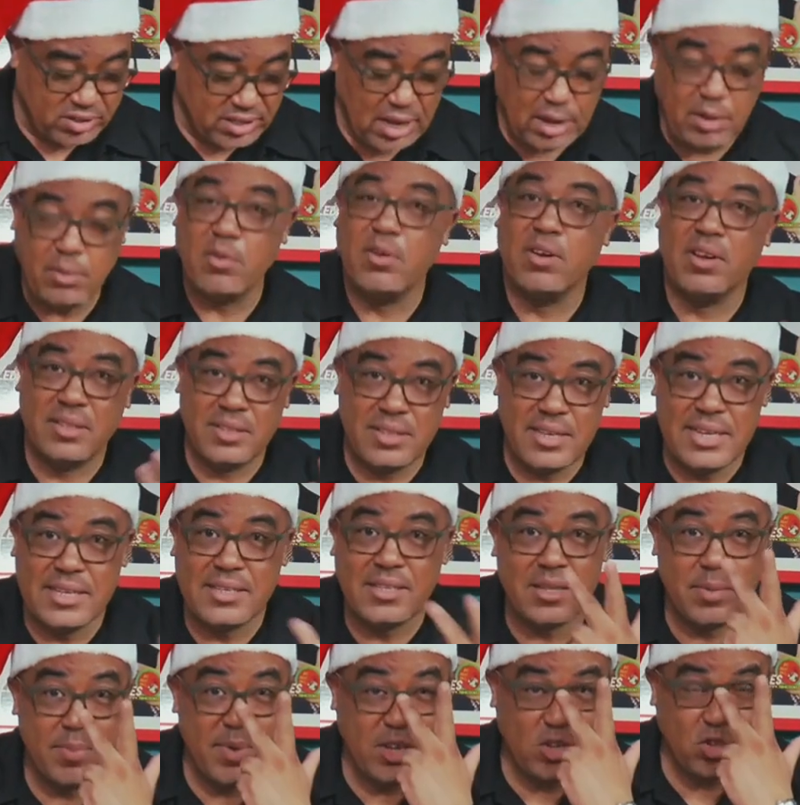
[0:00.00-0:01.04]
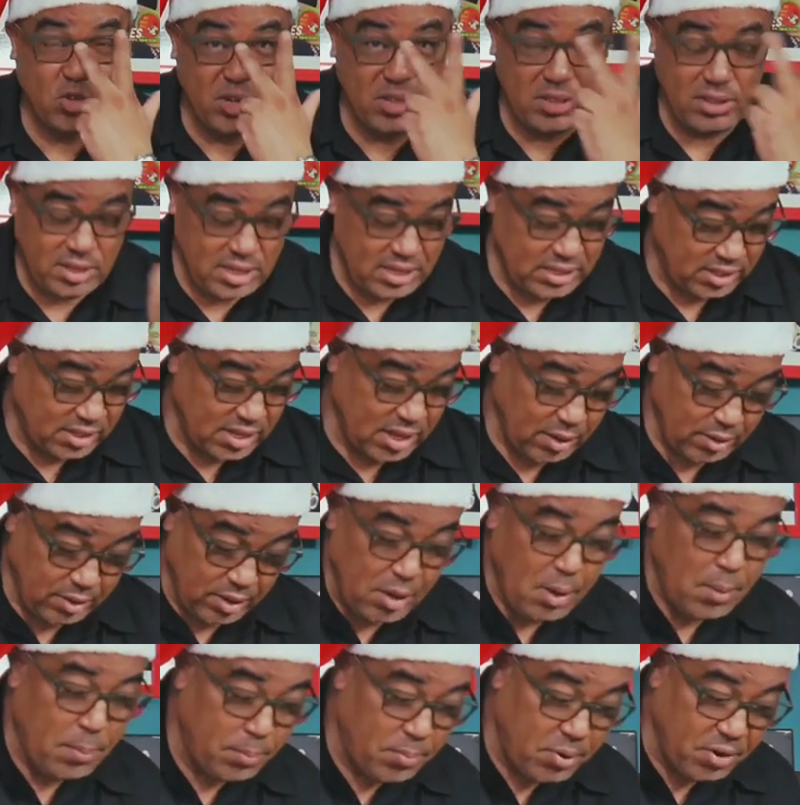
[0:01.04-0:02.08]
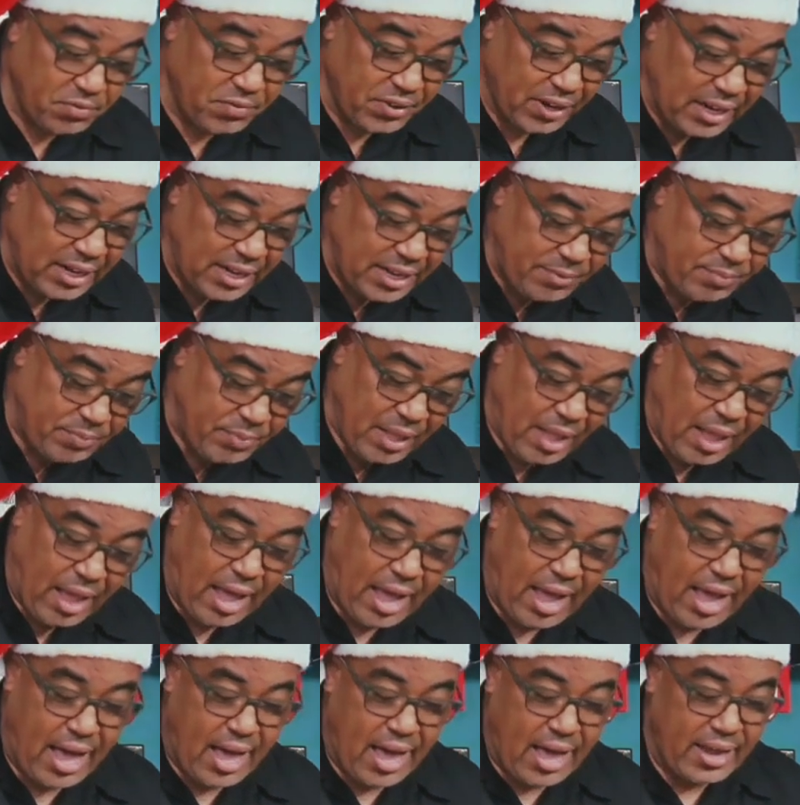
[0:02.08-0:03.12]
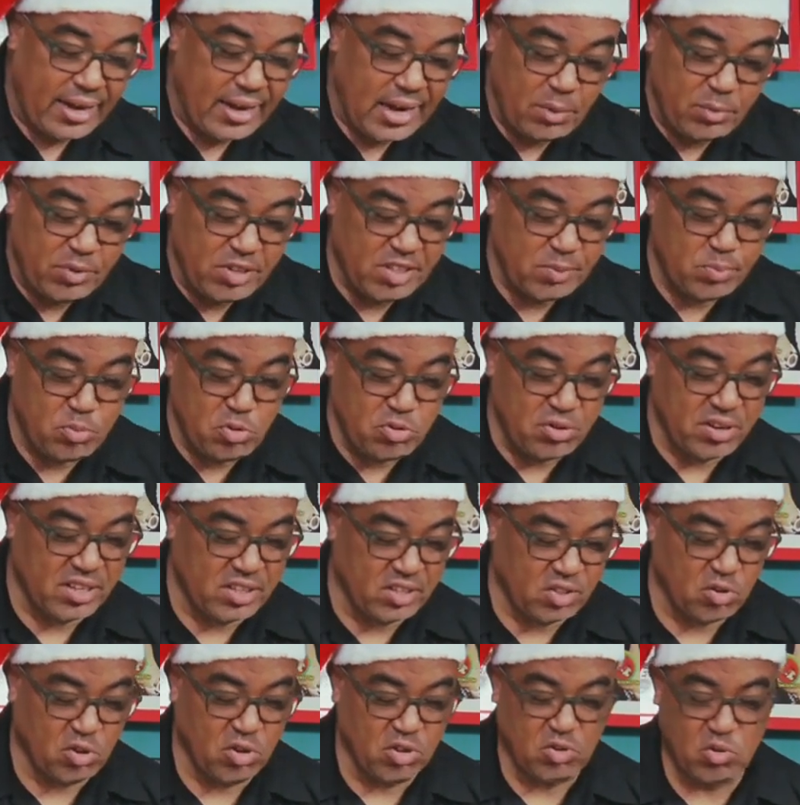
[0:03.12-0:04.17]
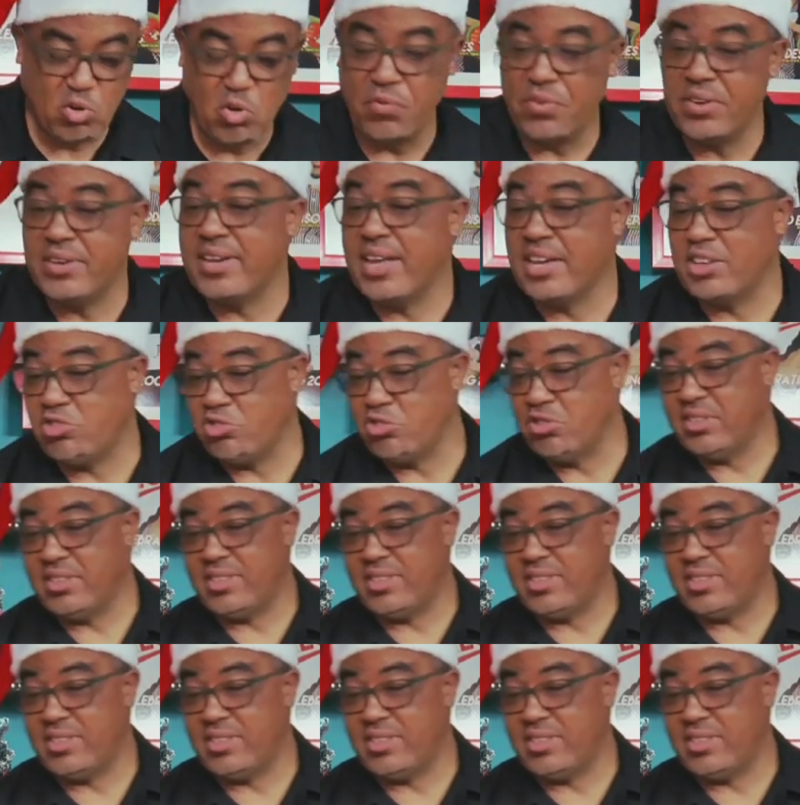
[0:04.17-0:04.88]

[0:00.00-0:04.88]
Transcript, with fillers: I'm going to taste to make sure it's tasting perfectly, and then we spoon this sauce over Destra's